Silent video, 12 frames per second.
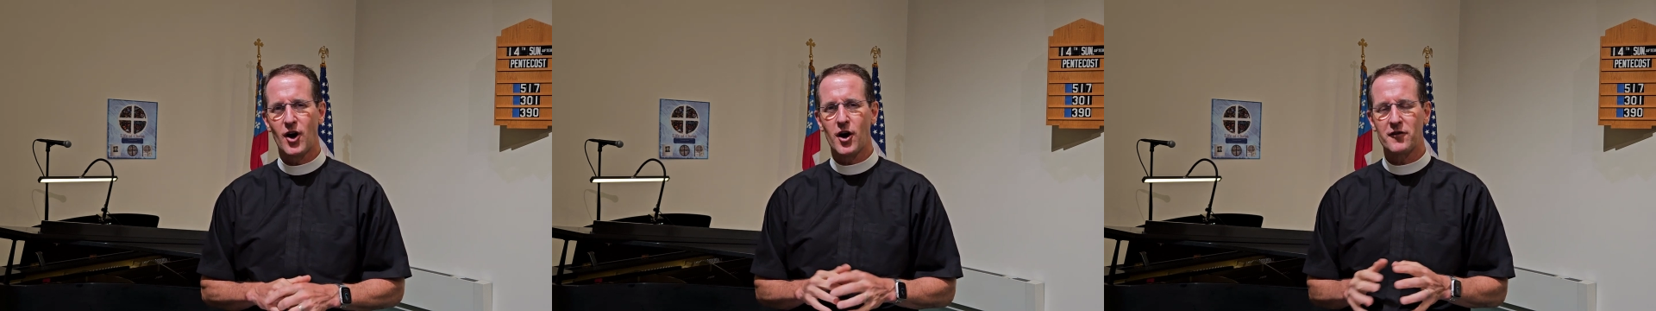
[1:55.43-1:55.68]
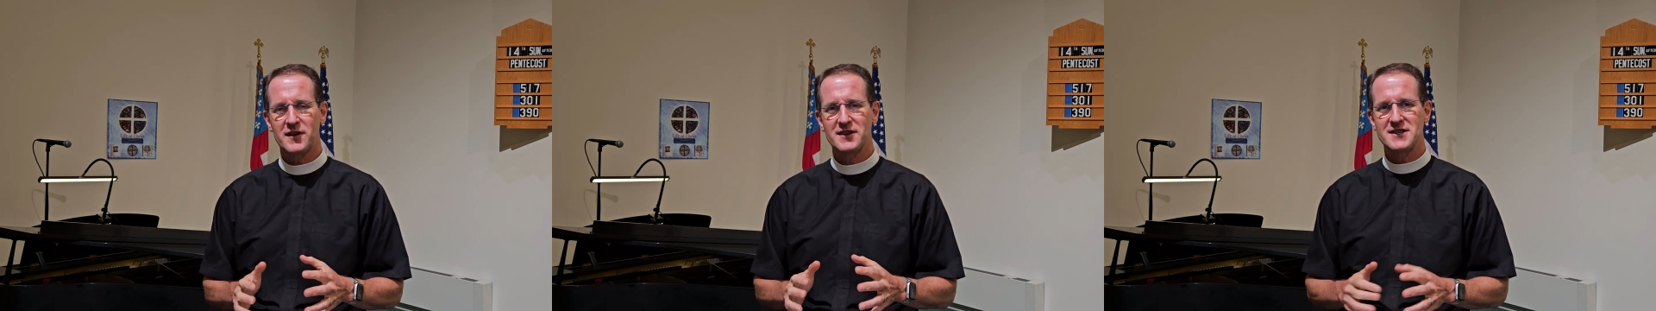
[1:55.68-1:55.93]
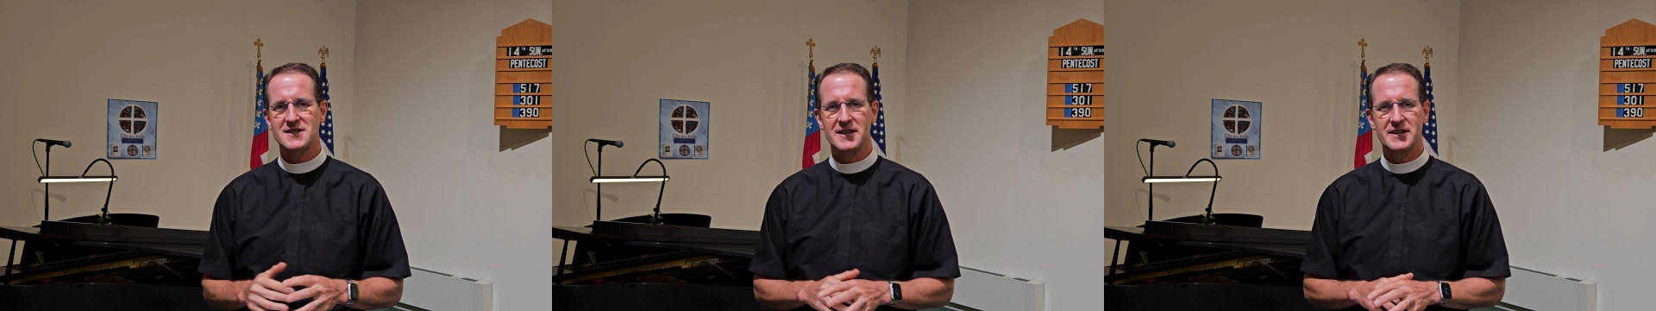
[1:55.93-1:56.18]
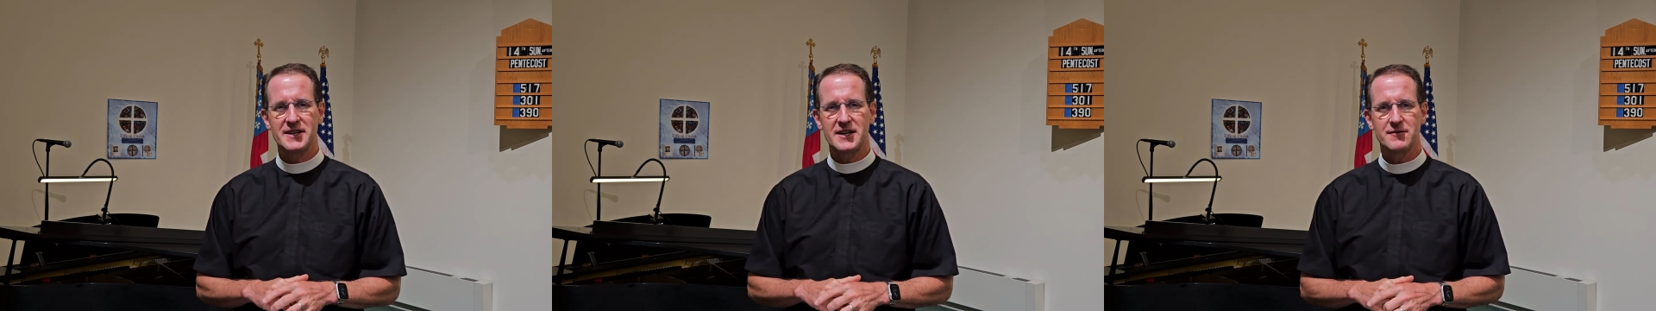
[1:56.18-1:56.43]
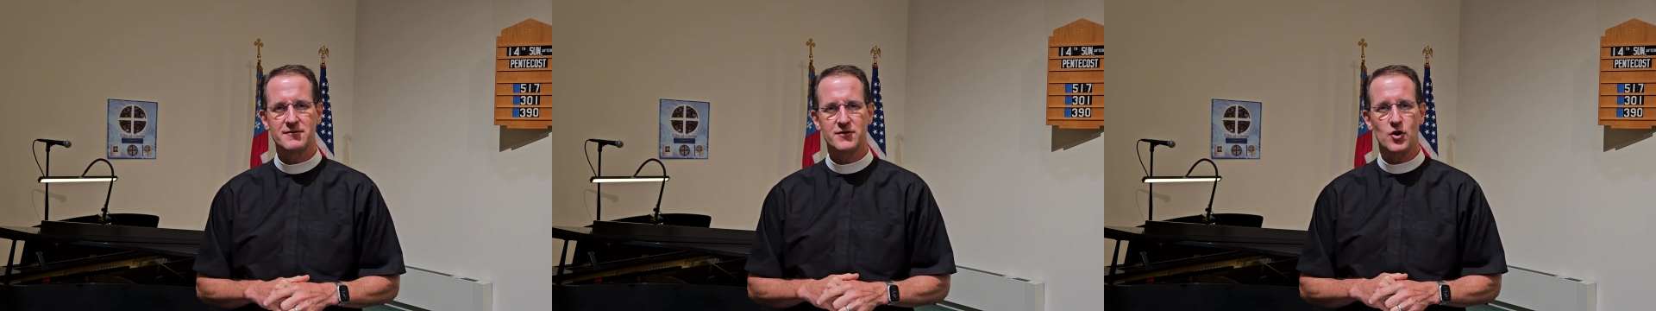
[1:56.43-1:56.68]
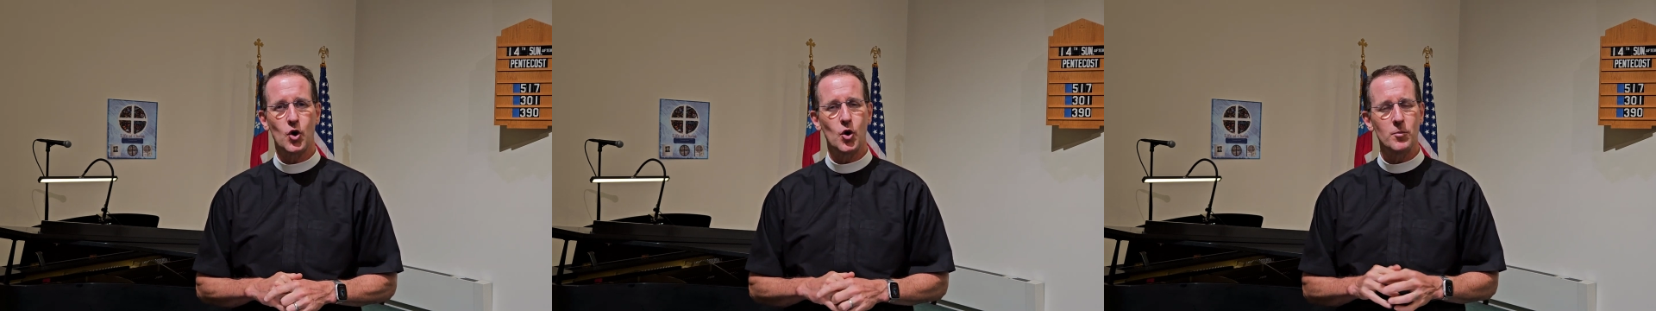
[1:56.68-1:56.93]
offering this litany for
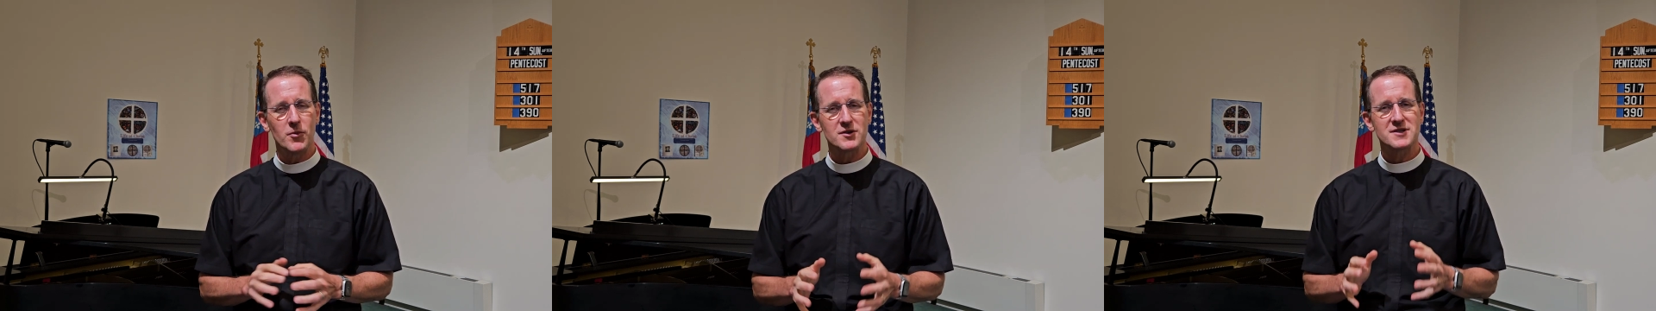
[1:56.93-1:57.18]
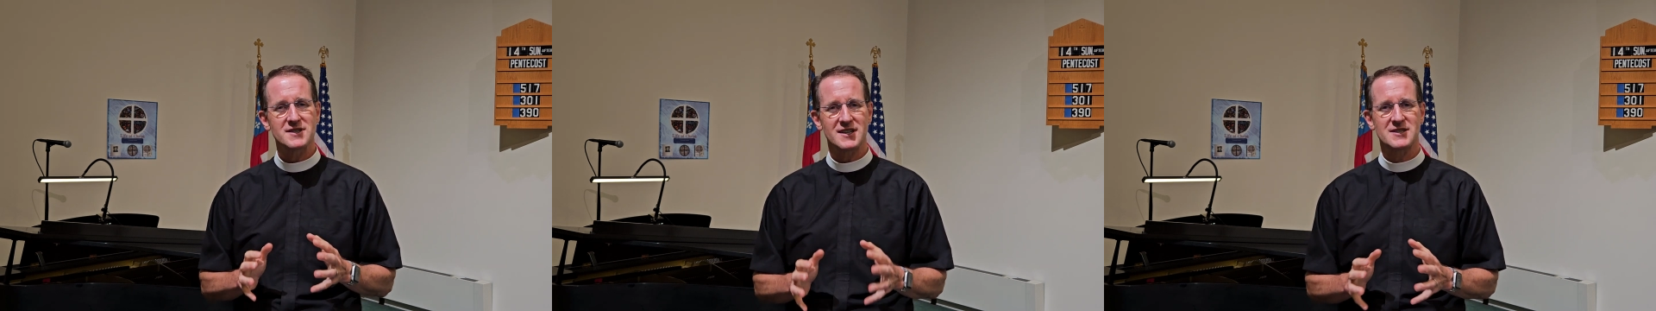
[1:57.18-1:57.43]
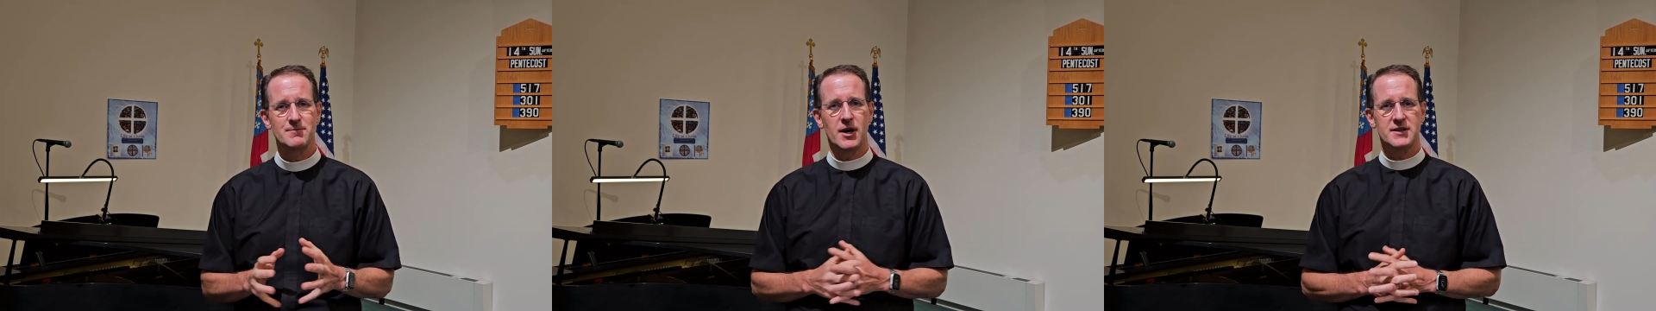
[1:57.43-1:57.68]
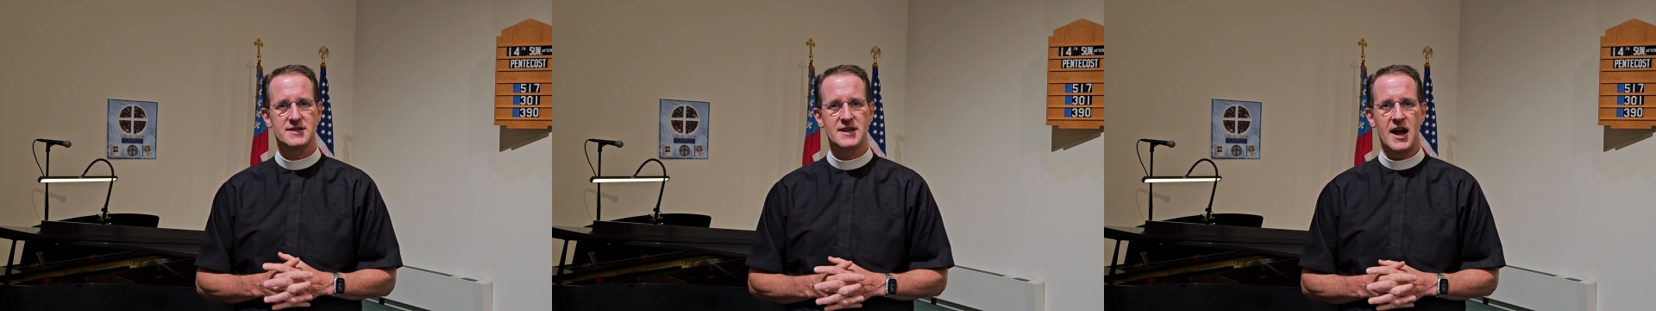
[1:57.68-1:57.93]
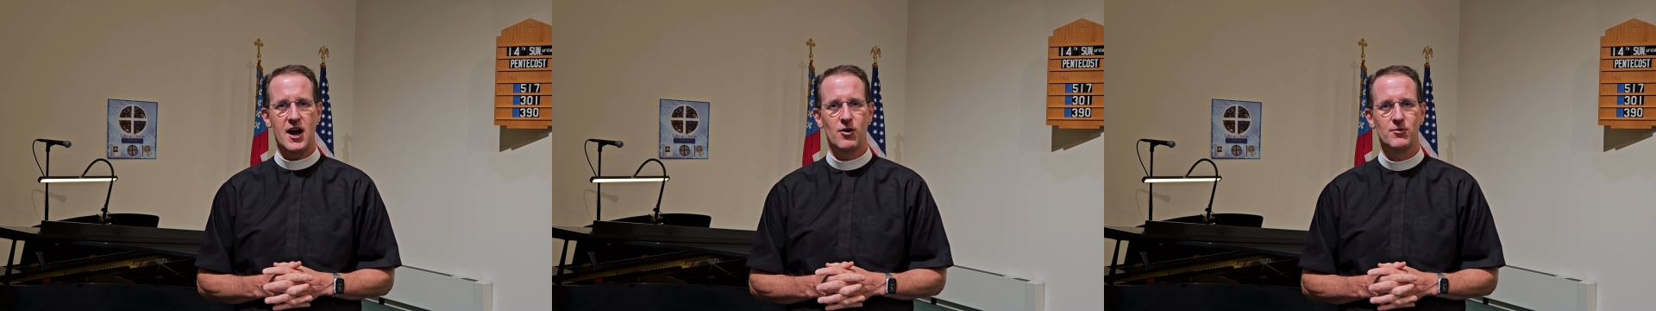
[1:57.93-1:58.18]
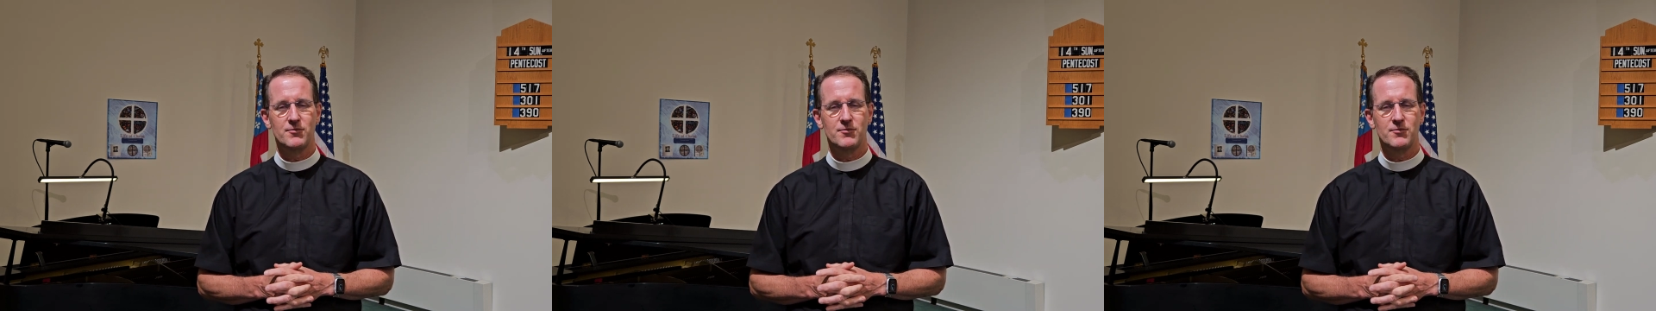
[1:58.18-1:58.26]
almost six months now.